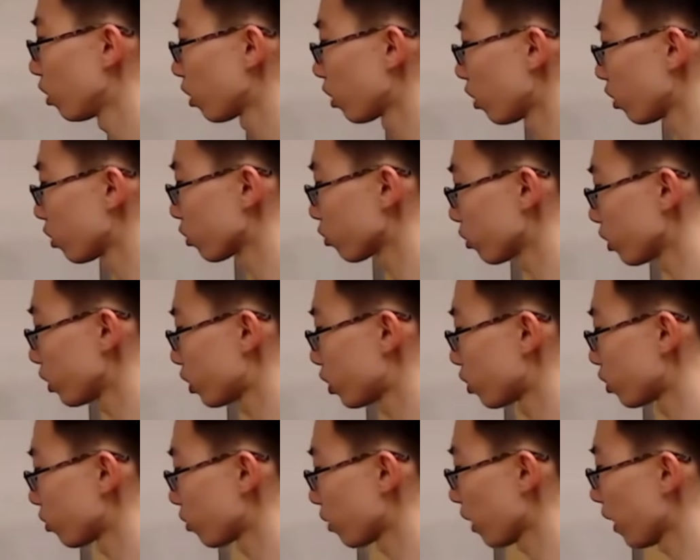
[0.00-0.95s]
all the way
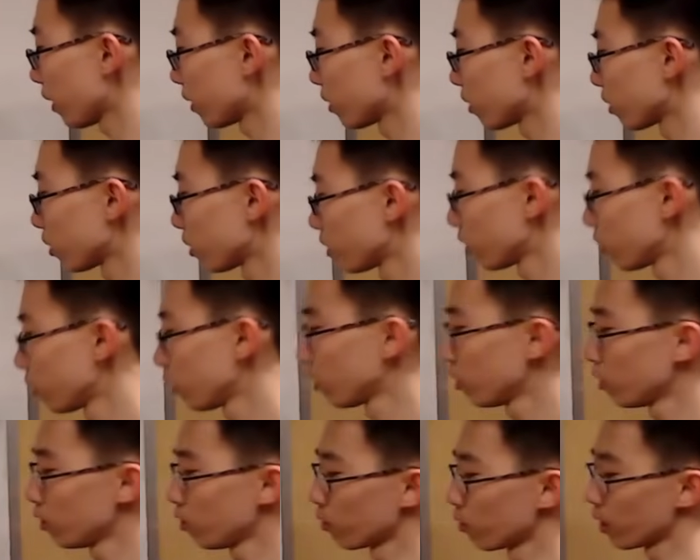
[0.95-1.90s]
to n,
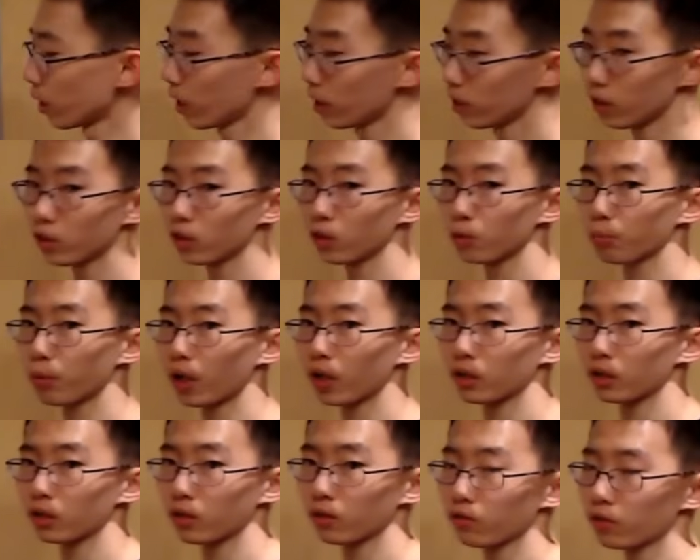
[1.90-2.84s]
where n is a
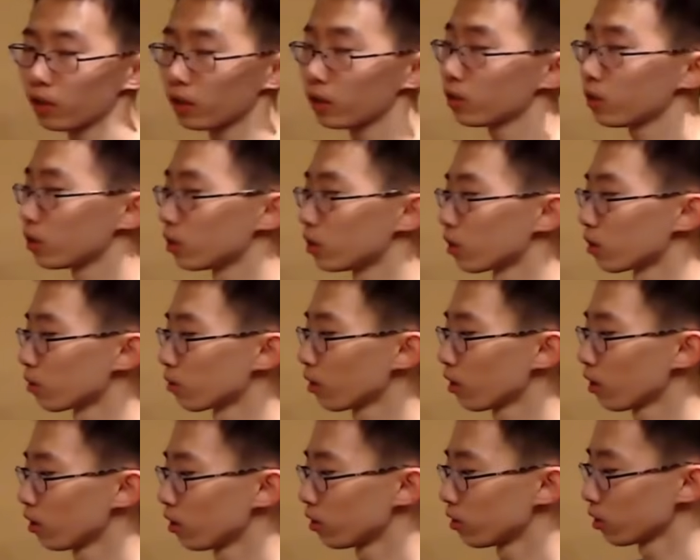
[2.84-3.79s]
positive integer.
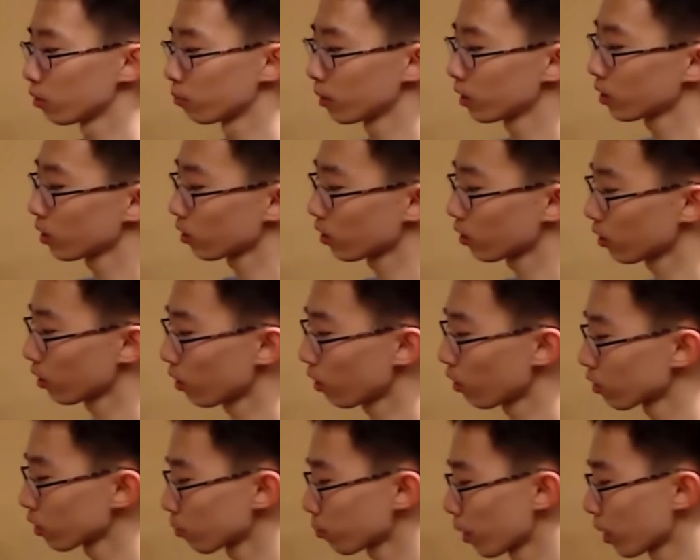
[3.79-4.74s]
So basically,
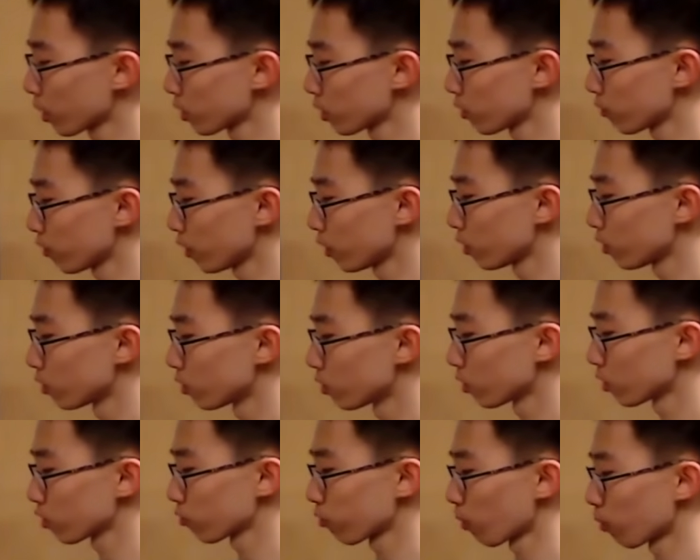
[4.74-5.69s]
all the positive
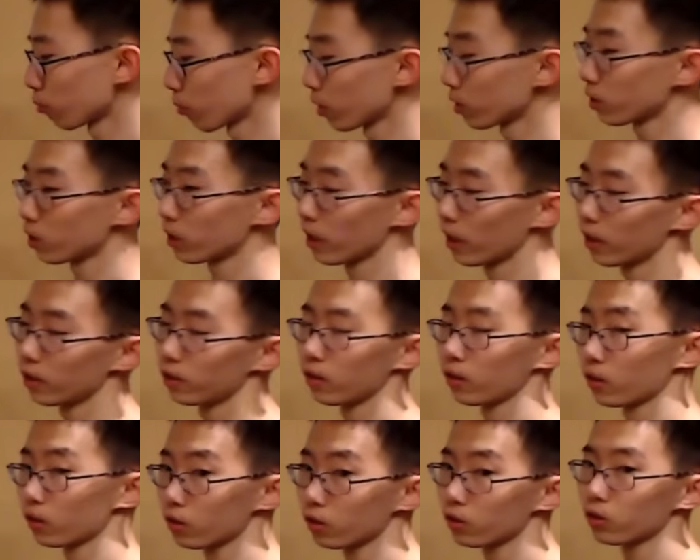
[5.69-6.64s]
integers from one to n
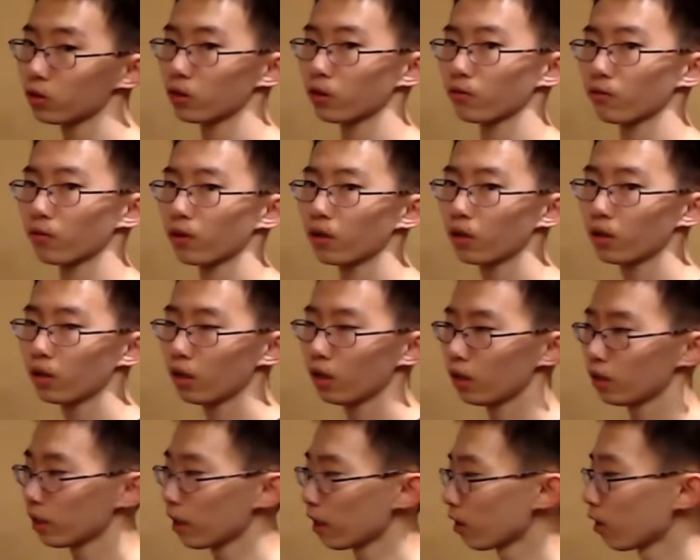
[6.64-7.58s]
inclusive.
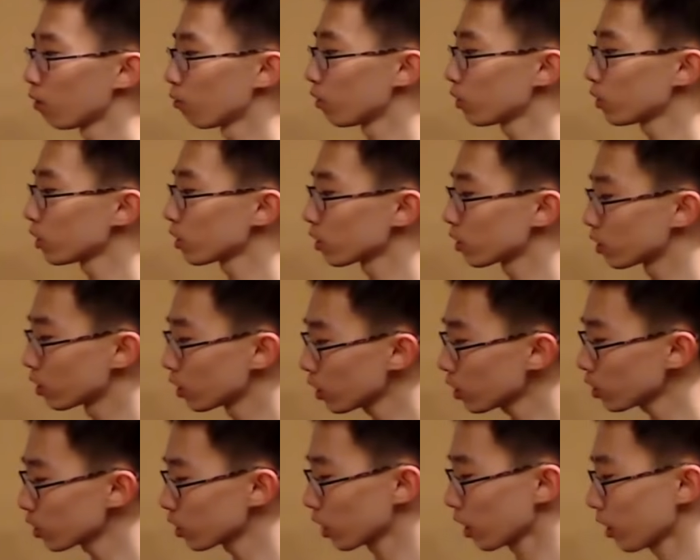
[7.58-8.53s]
Now, what does
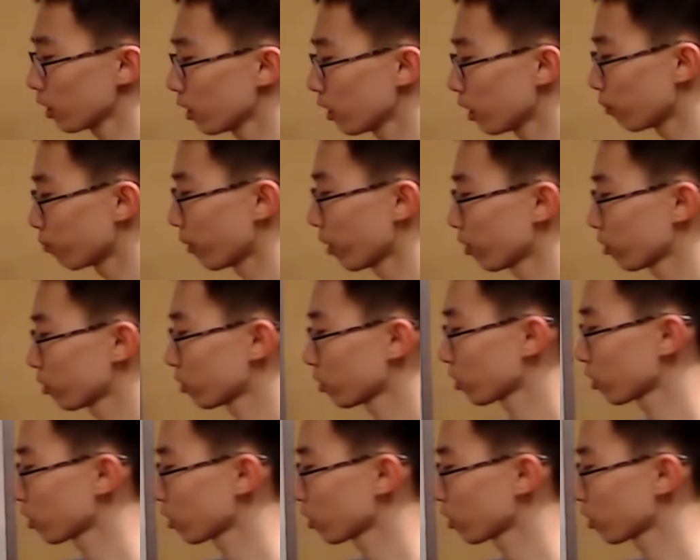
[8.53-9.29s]
this say about